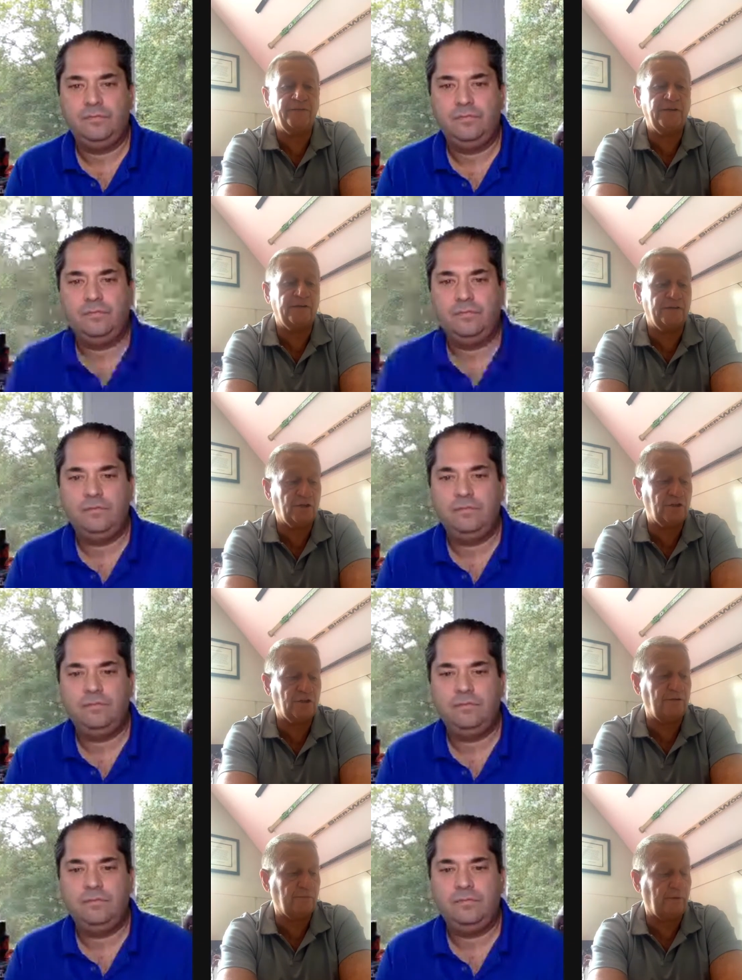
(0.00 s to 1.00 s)
Speaker 1: i think at this
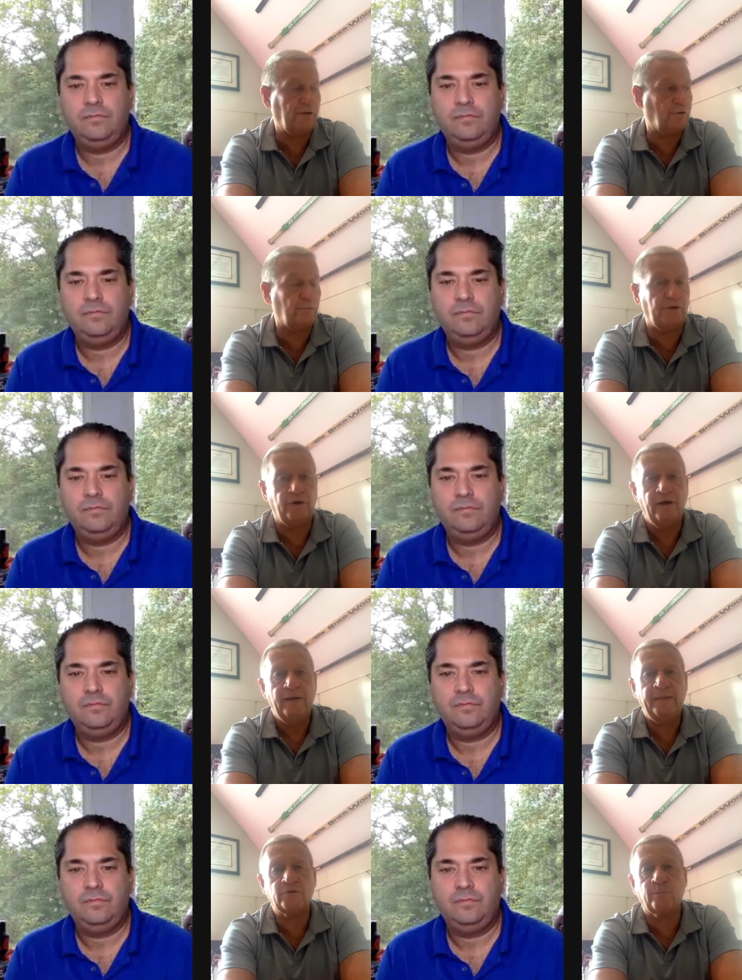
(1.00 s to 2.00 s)
stage in my career
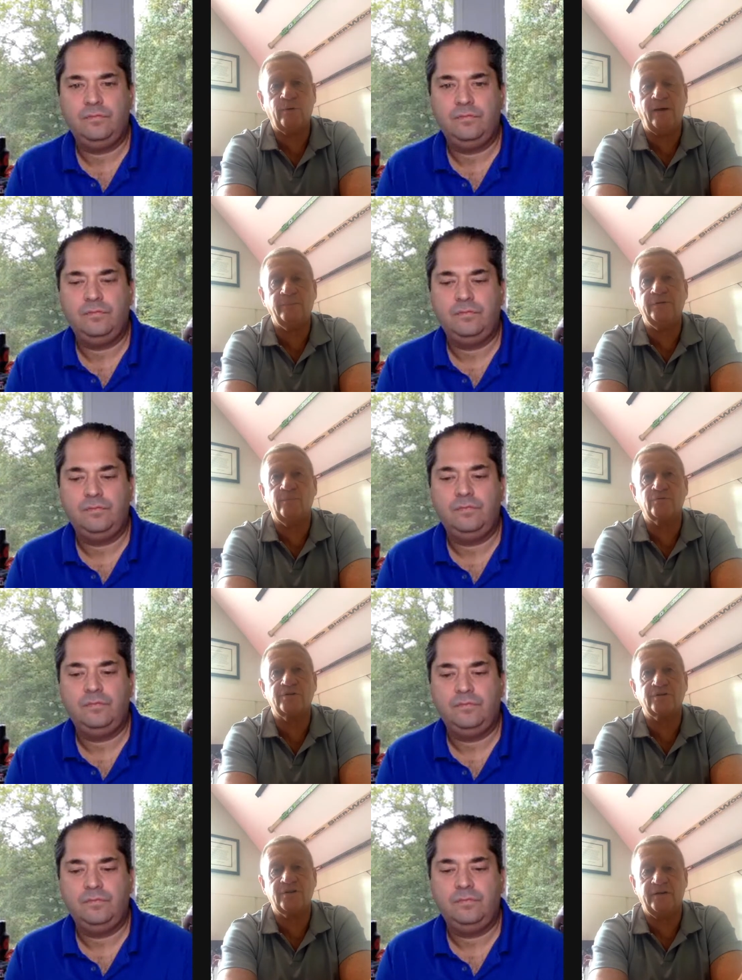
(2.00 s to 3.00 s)
that's probably the
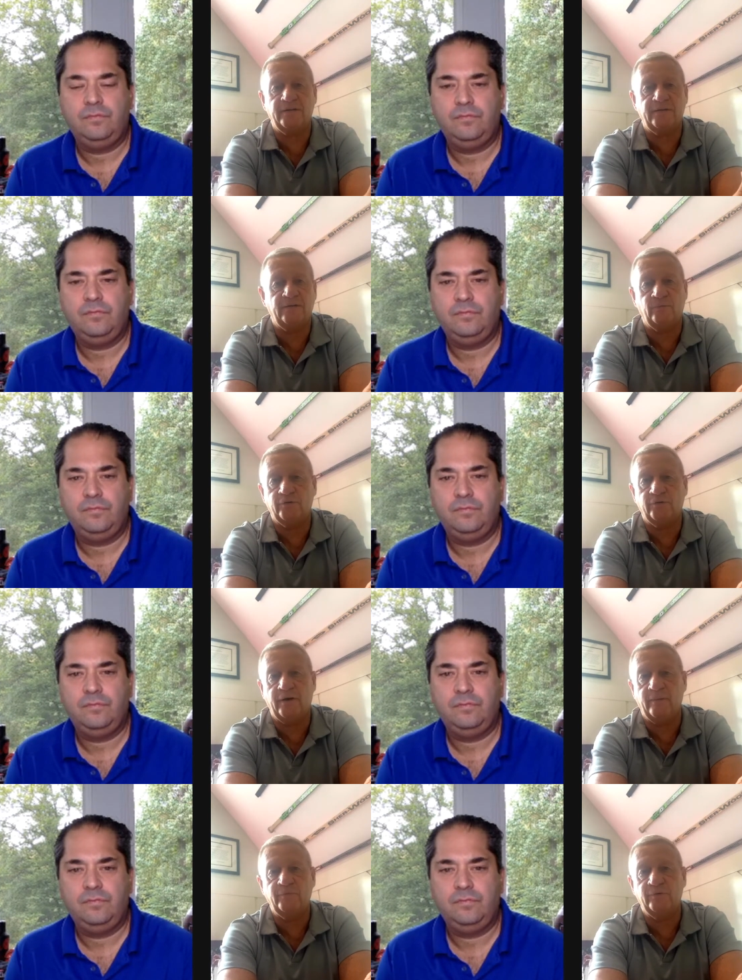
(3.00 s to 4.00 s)
most exciting thing we're,
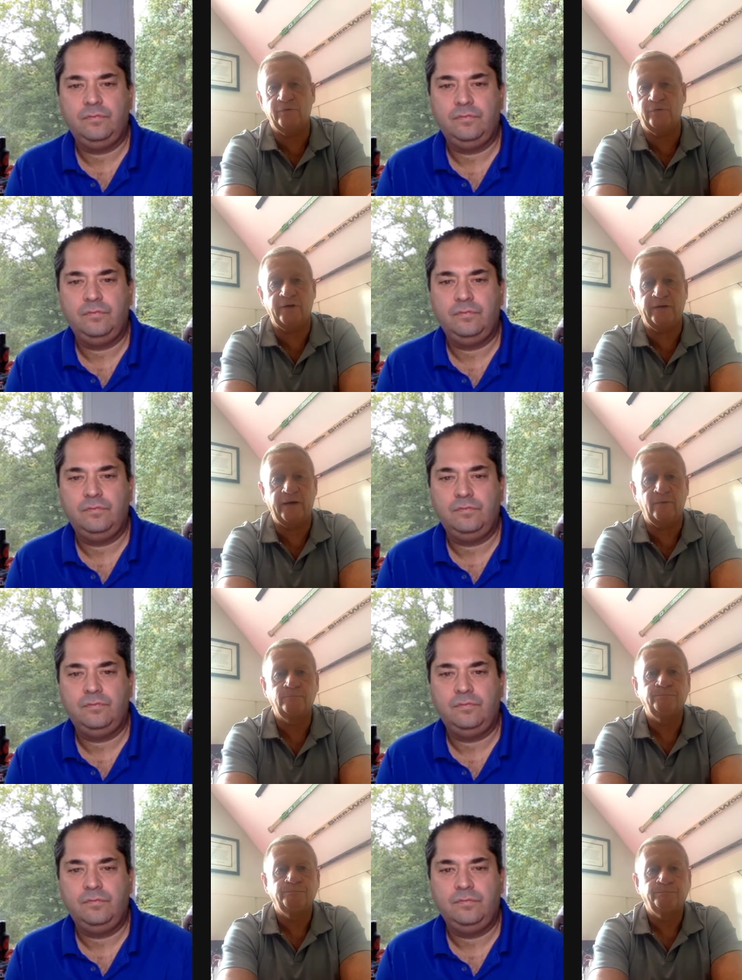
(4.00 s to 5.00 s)
i'm doing right now
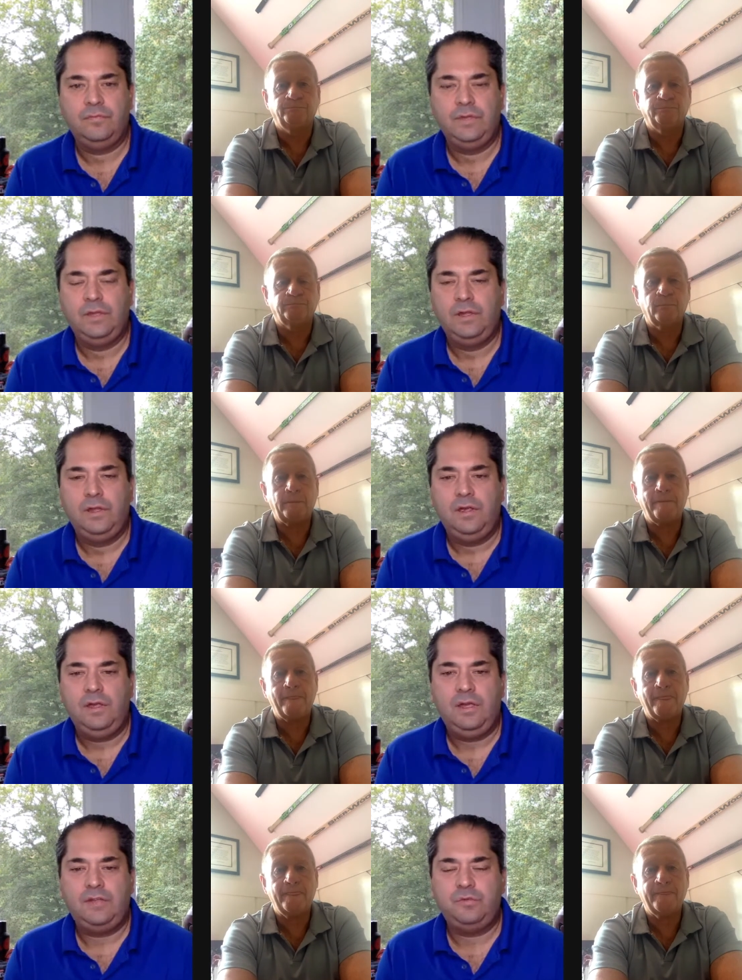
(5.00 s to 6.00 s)

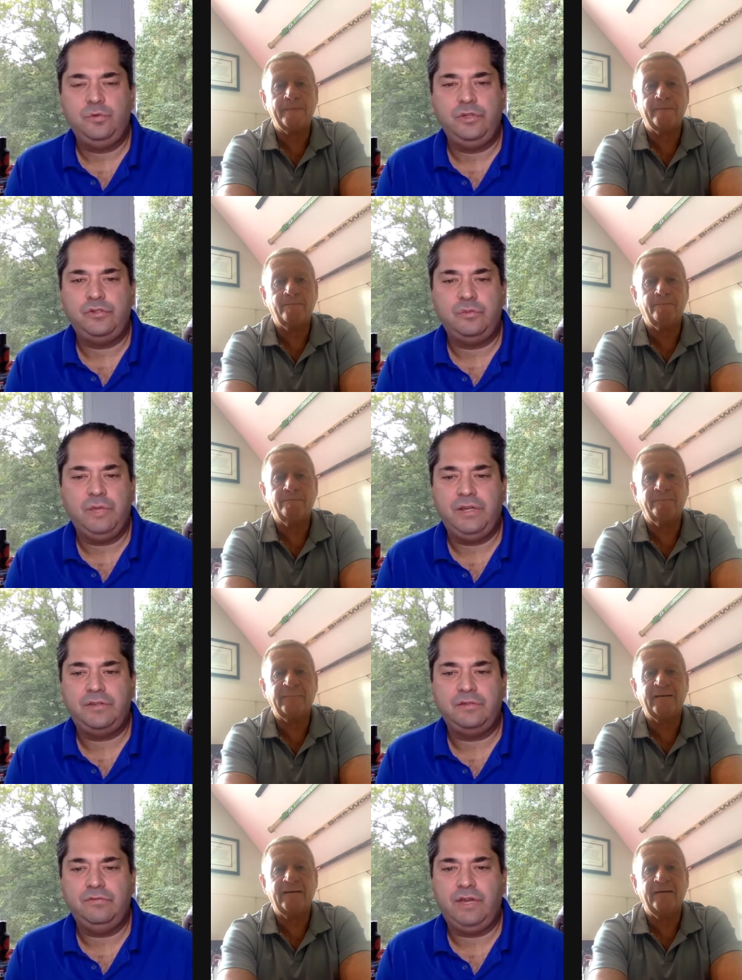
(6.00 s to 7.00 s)
Speaker 2: that's really
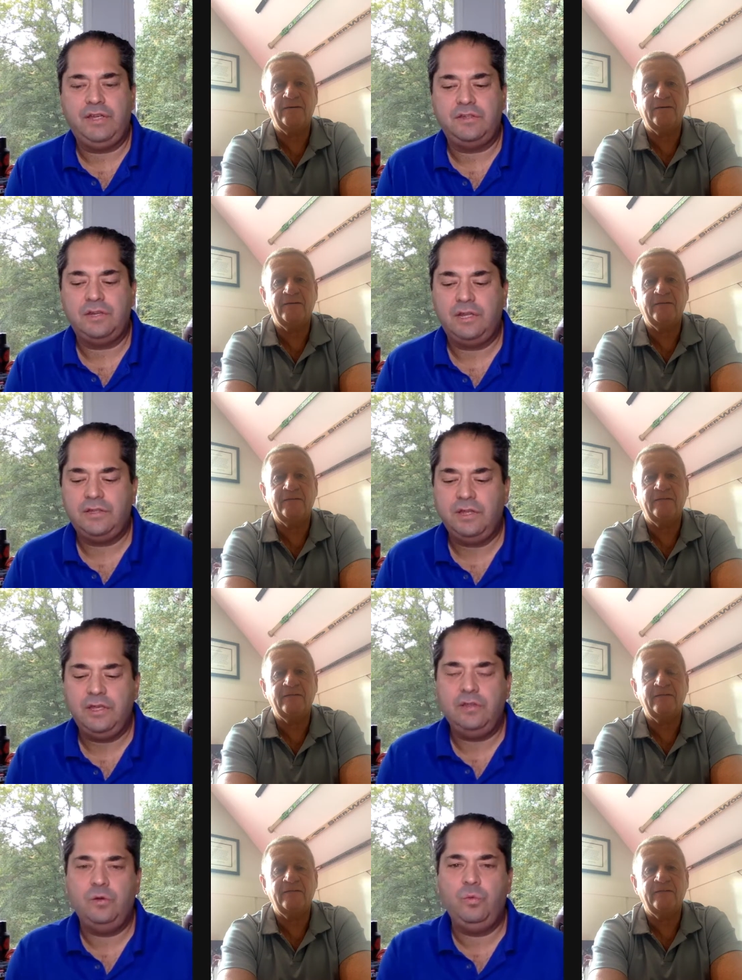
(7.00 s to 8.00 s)
tremendous advice and i'll
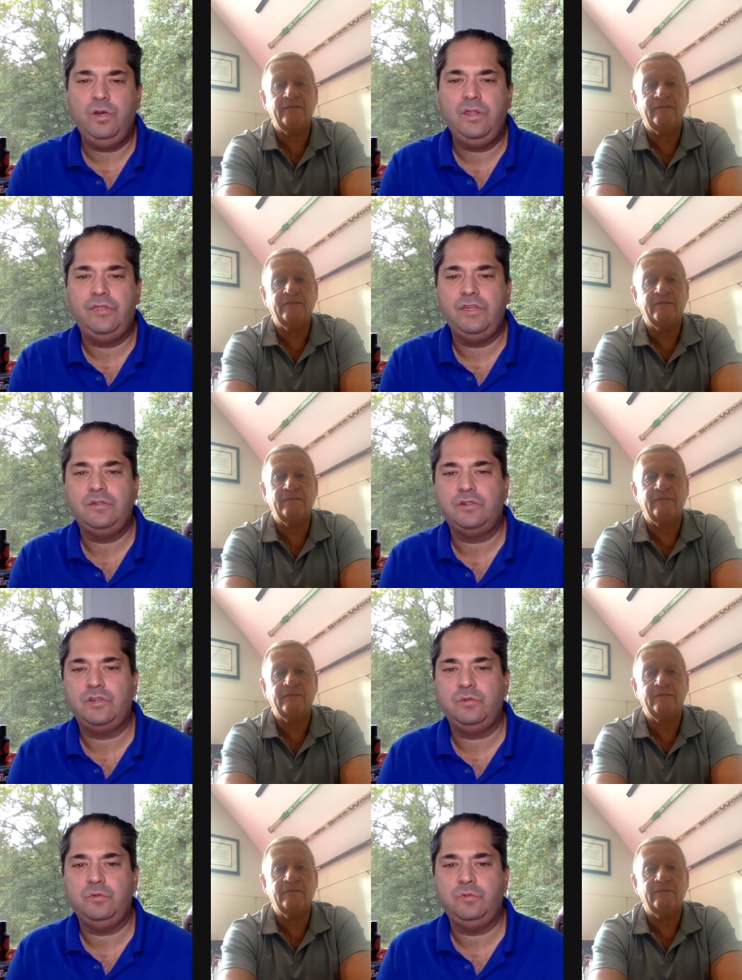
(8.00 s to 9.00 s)
tell you you know one of the things
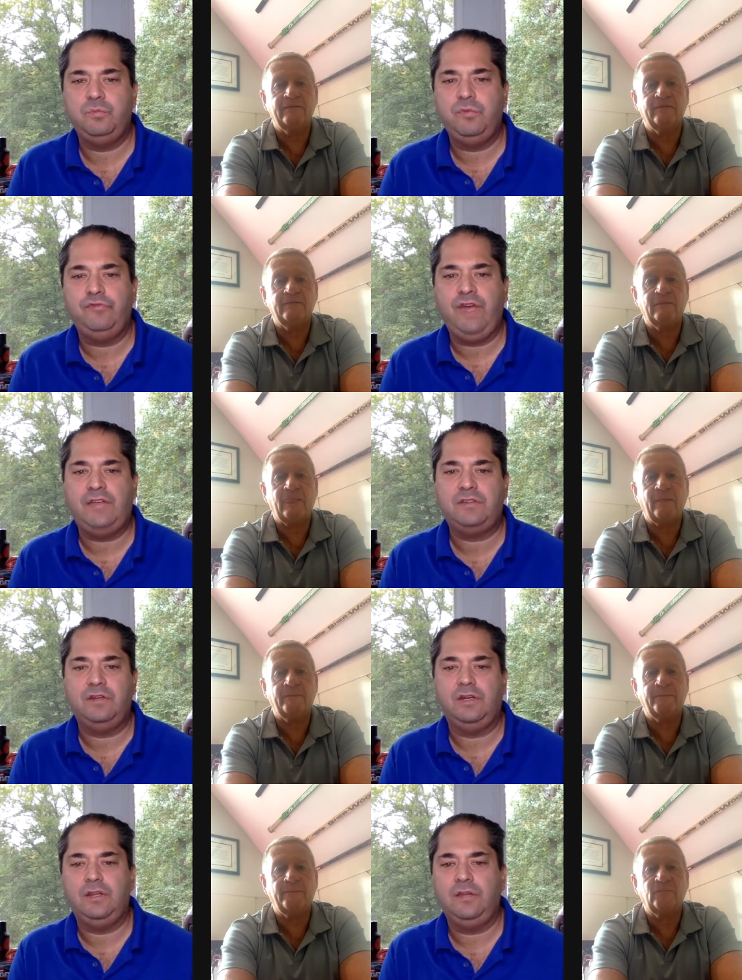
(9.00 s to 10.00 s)
which has been
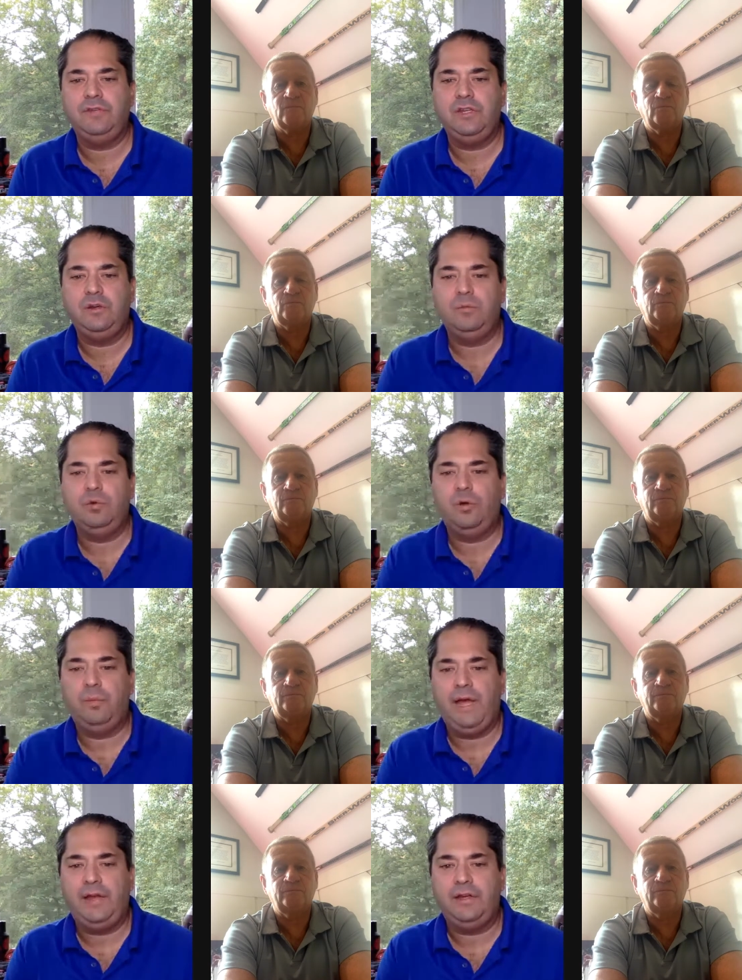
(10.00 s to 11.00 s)
fascinating i'd love to hear more
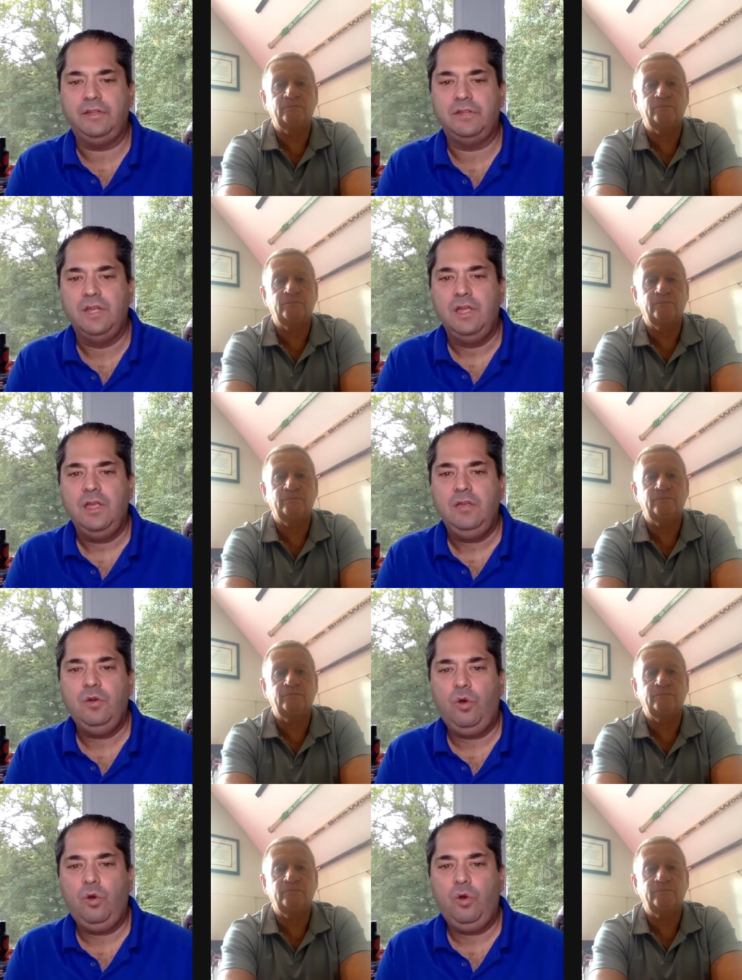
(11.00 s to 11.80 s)
about it is you